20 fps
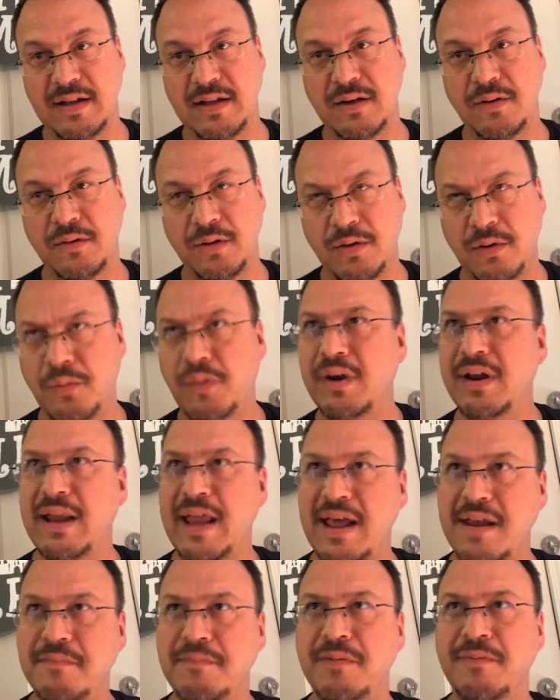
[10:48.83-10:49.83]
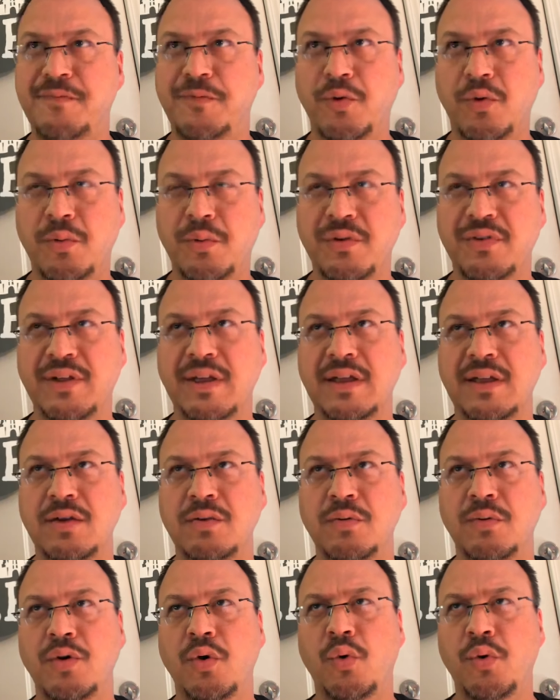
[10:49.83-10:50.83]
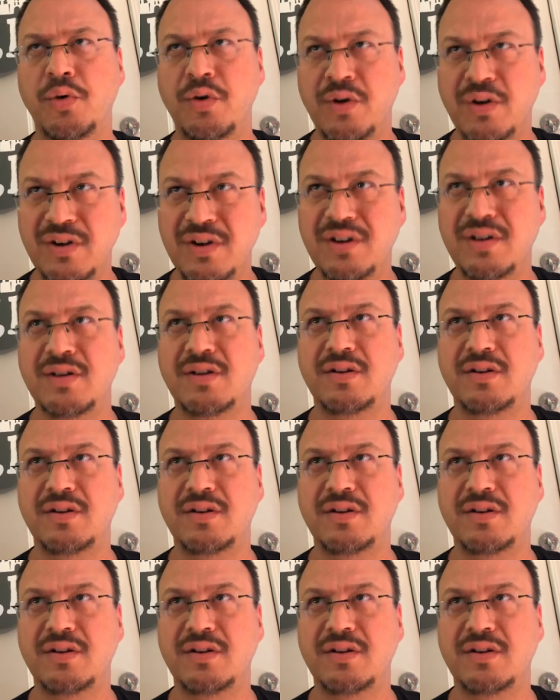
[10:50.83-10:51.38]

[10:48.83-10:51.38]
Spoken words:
or what it had before was like you would order